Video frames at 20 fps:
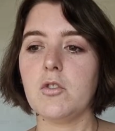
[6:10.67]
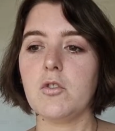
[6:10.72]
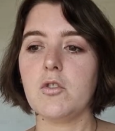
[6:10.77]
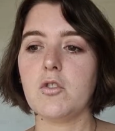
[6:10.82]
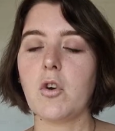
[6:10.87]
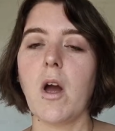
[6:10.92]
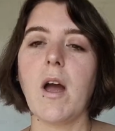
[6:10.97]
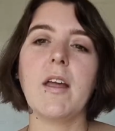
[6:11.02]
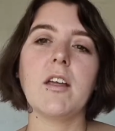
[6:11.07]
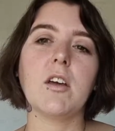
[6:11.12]

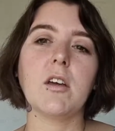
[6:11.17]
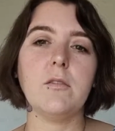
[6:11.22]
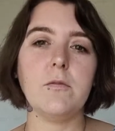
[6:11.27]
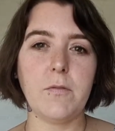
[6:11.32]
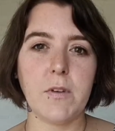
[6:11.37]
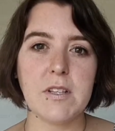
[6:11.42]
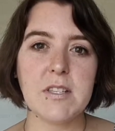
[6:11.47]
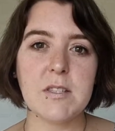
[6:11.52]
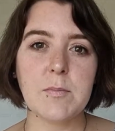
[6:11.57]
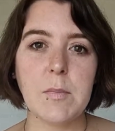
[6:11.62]
try and
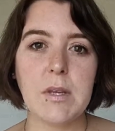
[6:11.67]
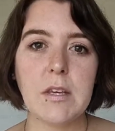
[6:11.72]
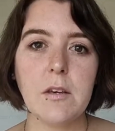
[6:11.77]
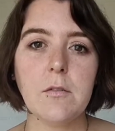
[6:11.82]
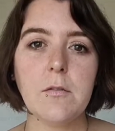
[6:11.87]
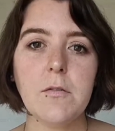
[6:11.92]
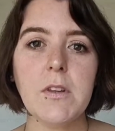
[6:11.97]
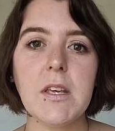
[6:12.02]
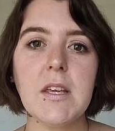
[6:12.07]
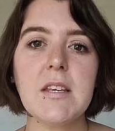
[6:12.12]
convince me
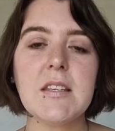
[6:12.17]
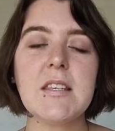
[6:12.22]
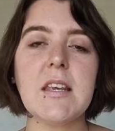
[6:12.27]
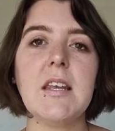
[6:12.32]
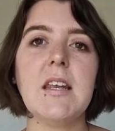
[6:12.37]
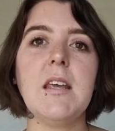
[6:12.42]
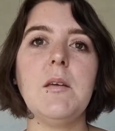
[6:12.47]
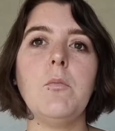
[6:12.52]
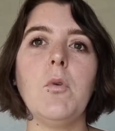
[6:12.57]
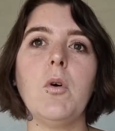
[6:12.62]
of things
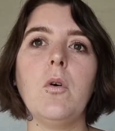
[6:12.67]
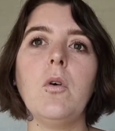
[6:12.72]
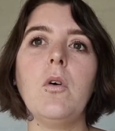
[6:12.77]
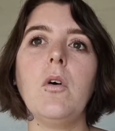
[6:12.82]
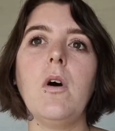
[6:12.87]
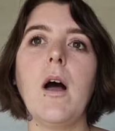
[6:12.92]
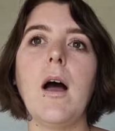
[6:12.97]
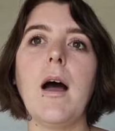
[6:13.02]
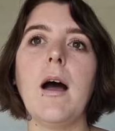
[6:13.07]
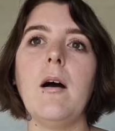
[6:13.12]

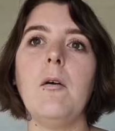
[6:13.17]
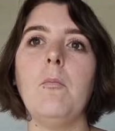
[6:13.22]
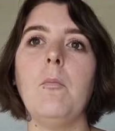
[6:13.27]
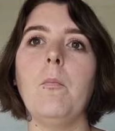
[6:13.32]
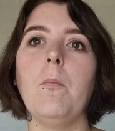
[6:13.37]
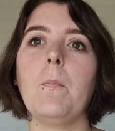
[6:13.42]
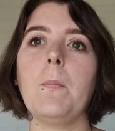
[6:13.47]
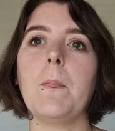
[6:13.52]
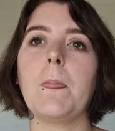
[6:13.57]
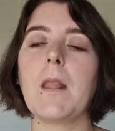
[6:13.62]
anymore.
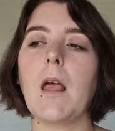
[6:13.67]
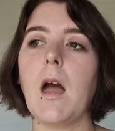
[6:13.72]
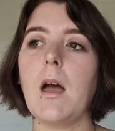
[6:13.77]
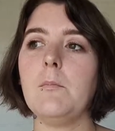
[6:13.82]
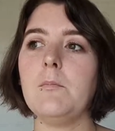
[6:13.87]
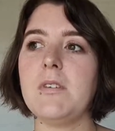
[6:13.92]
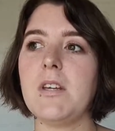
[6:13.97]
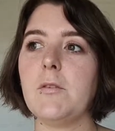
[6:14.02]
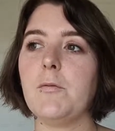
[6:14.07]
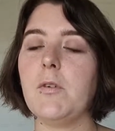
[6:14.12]
I'm
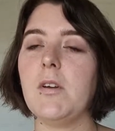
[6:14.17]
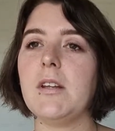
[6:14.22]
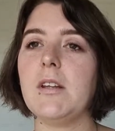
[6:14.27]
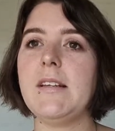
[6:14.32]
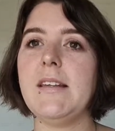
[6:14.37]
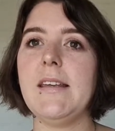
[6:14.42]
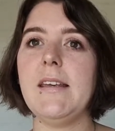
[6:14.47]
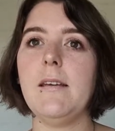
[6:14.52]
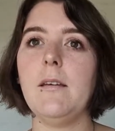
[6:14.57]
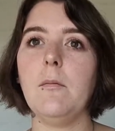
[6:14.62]

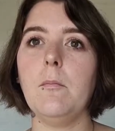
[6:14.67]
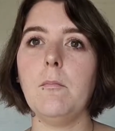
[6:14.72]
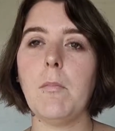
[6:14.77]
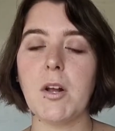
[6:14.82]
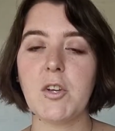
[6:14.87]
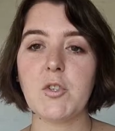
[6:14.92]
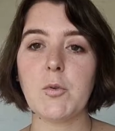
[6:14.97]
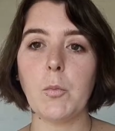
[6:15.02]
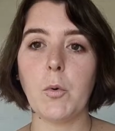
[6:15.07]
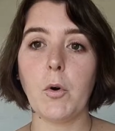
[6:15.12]
definitely
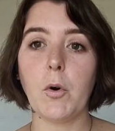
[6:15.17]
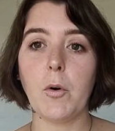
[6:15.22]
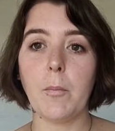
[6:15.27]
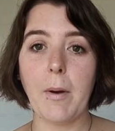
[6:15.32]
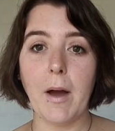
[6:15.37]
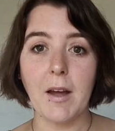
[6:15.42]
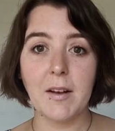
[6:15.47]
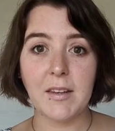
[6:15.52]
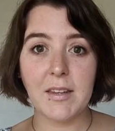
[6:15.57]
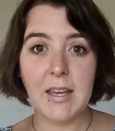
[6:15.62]
much more
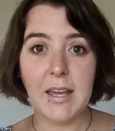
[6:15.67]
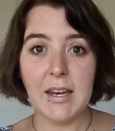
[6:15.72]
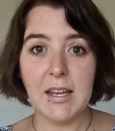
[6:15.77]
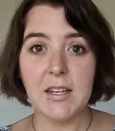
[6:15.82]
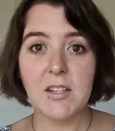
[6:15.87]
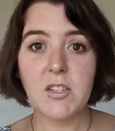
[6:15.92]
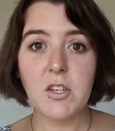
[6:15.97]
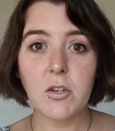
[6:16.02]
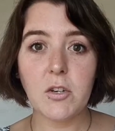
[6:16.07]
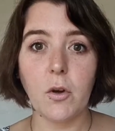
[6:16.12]
about
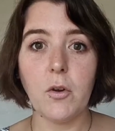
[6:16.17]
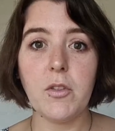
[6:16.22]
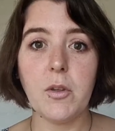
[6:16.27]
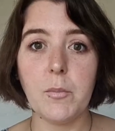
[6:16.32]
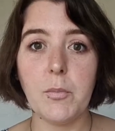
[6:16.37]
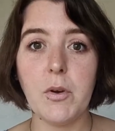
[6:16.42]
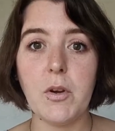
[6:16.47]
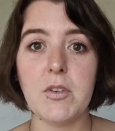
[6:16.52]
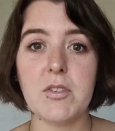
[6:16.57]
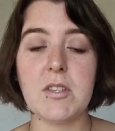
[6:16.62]
getting to know the
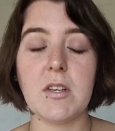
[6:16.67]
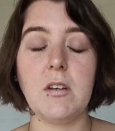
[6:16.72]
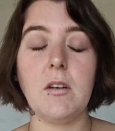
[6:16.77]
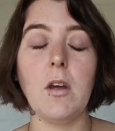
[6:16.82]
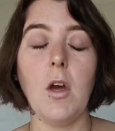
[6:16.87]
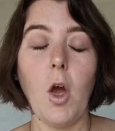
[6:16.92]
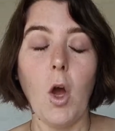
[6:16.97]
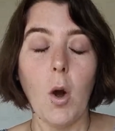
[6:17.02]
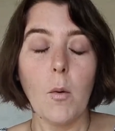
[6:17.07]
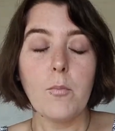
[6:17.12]
person
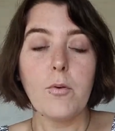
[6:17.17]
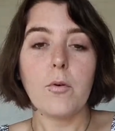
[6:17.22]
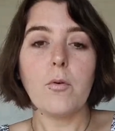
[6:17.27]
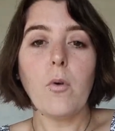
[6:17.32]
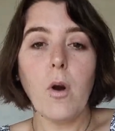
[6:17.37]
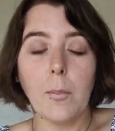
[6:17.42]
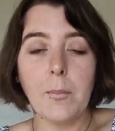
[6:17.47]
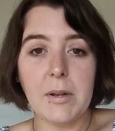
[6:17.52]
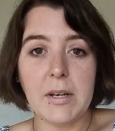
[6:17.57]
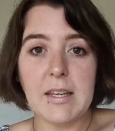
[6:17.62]

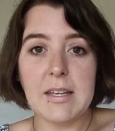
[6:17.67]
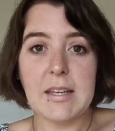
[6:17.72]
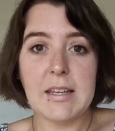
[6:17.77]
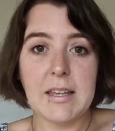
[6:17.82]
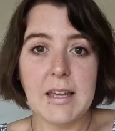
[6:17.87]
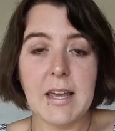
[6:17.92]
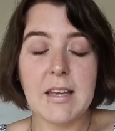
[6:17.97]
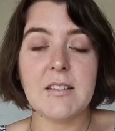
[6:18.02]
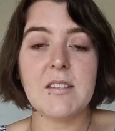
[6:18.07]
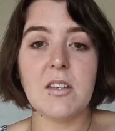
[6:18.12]
properly,
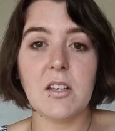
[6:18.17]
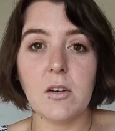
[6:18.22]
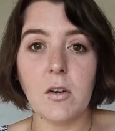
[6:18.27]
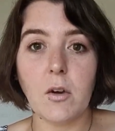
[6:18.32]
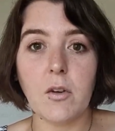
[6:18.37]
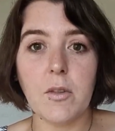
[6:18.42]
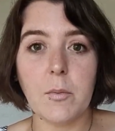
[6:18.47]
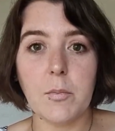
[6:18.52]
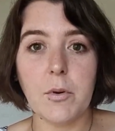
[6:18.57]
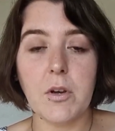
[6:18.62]
get to
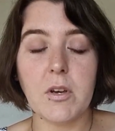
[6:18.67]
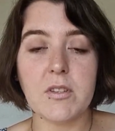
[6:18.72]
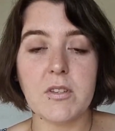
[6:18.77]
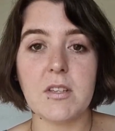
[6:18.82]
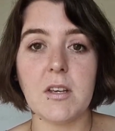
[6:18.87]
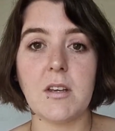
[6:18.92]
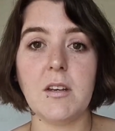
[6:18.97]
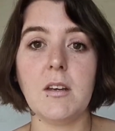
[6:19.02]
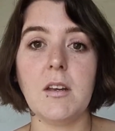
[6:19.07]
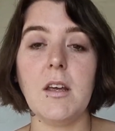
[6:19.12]
know the
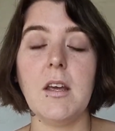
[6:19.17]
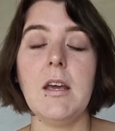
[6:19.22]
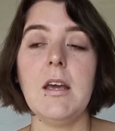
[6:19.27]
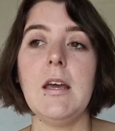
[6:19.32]
person,